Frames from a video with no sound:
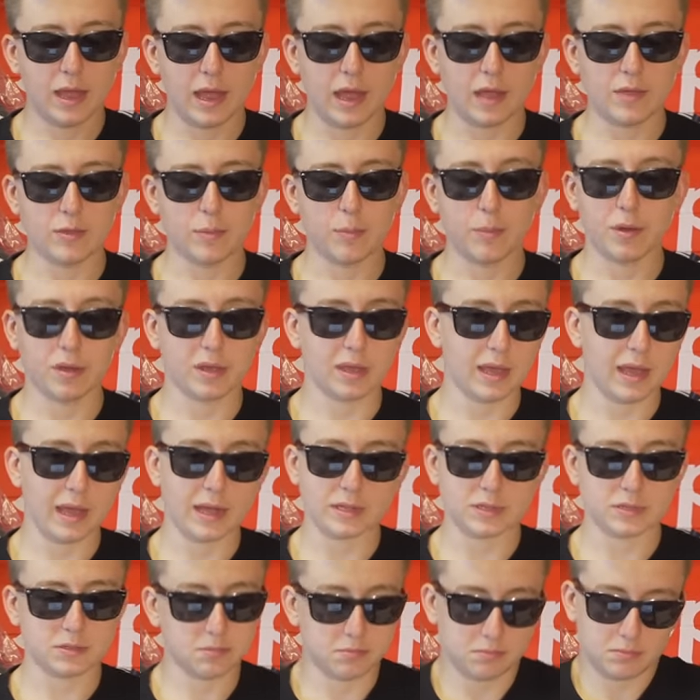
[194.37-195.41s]
And the bucket
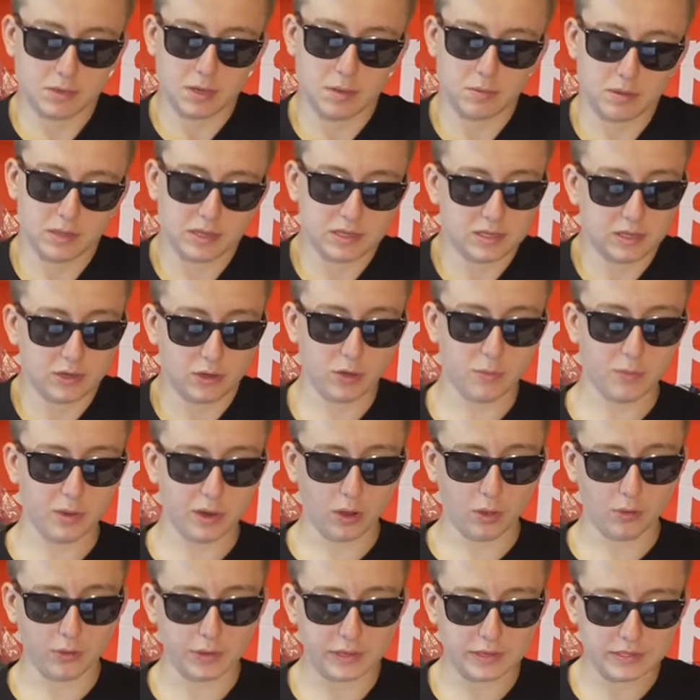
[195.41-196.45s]
hats. I mean, it's gonna be
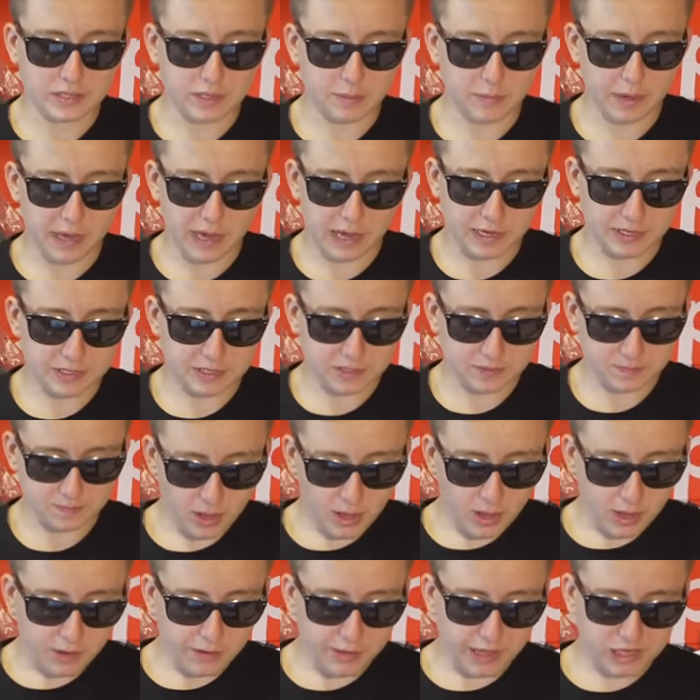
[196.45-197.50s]
another easy pass.
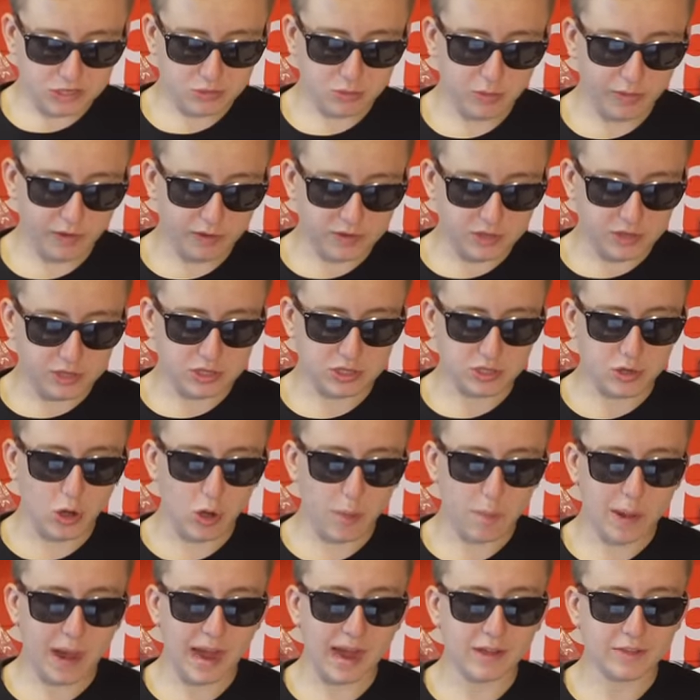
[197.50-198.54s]
Next, we move on to the
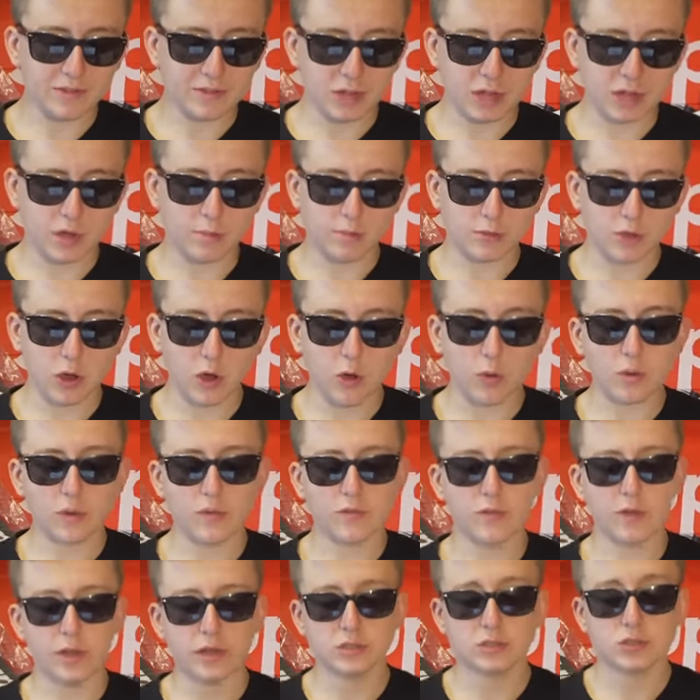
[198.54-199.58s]
Skull Pile Denim Tote.
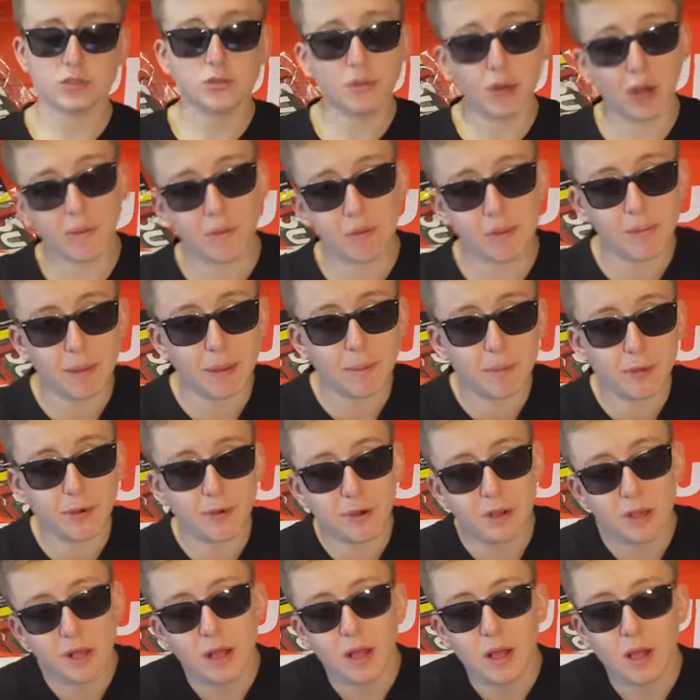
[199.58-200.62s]
If you guys do not
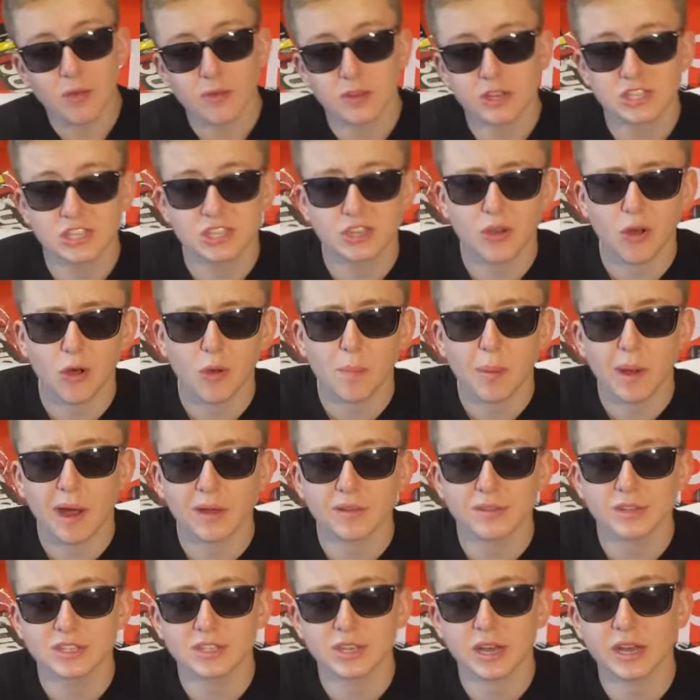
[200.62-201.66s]
remember, this Skull
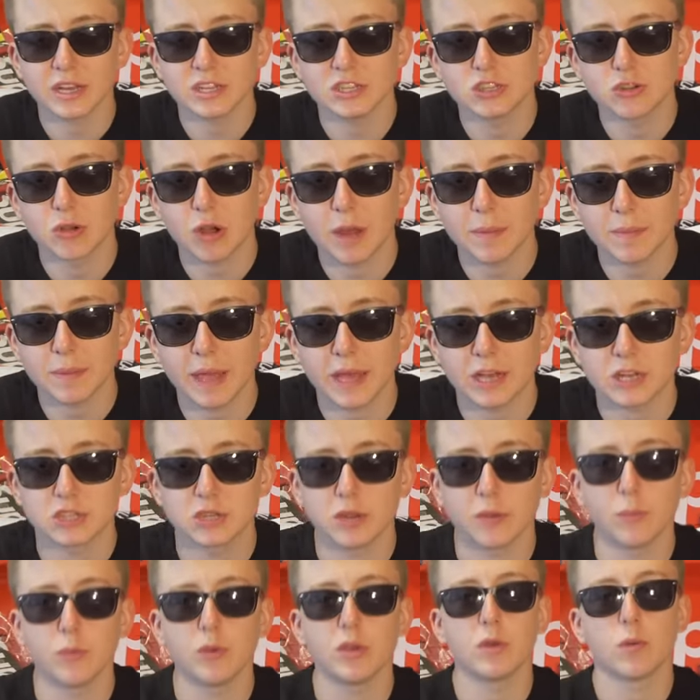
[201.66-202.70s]
Pile design dropped
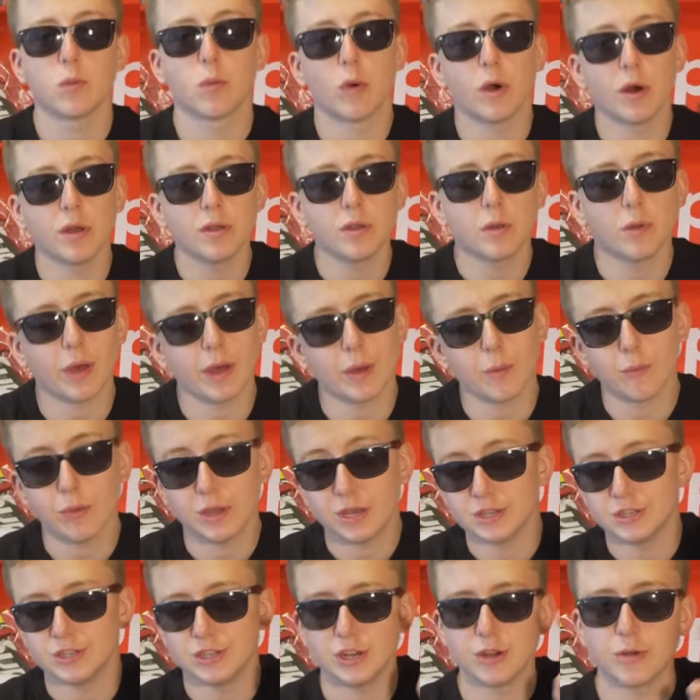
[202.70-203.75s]
actually week one, uh,
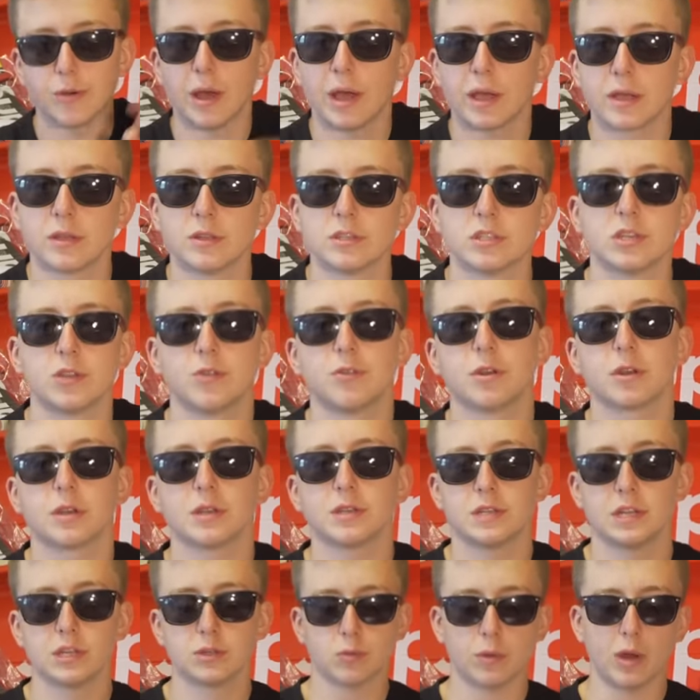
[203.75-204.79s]
week zero, I consider it,
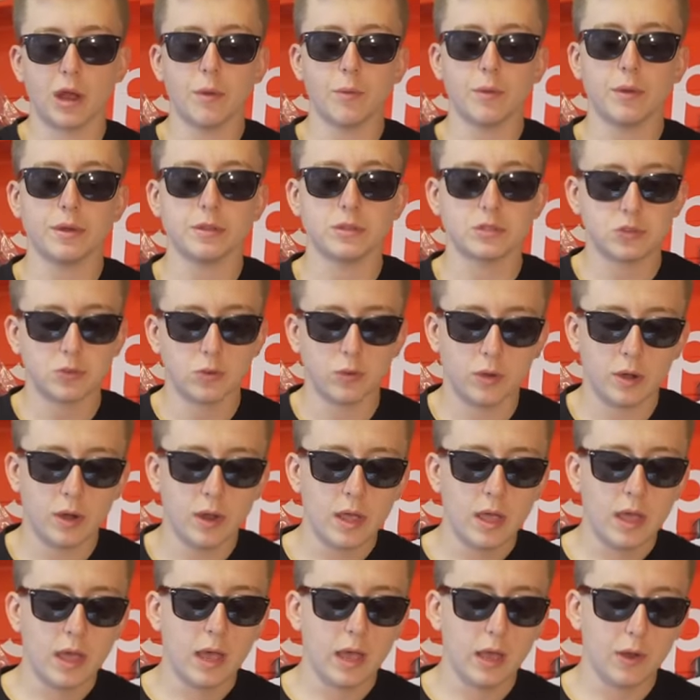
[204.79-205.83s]
because that's when I went in store.
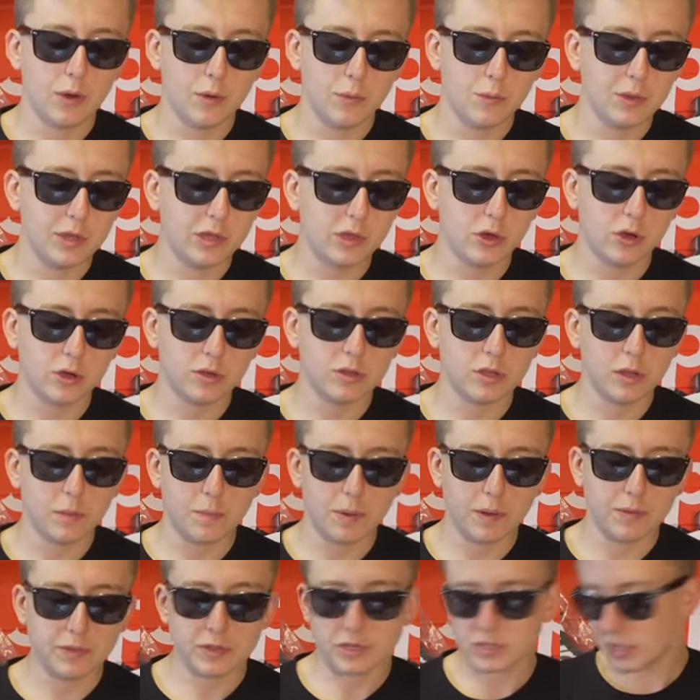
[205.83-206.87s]
I know we cooked
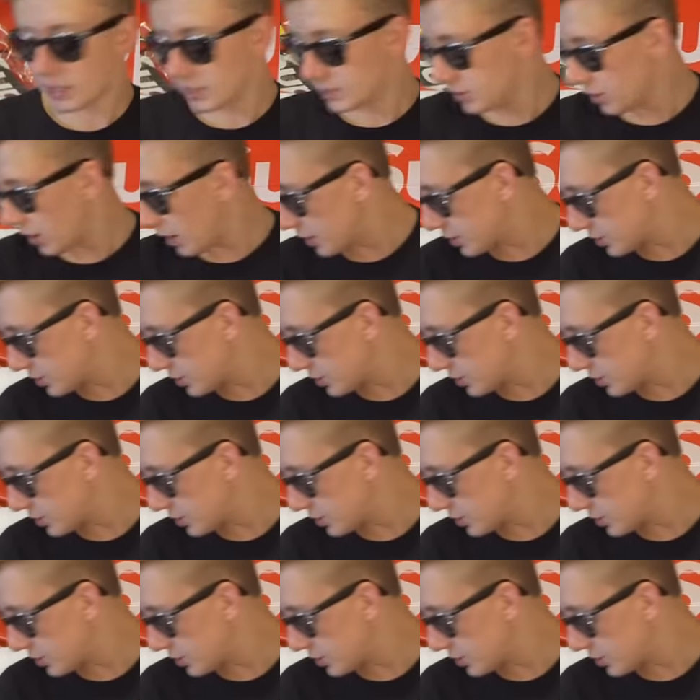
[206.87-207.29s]
up on this. I still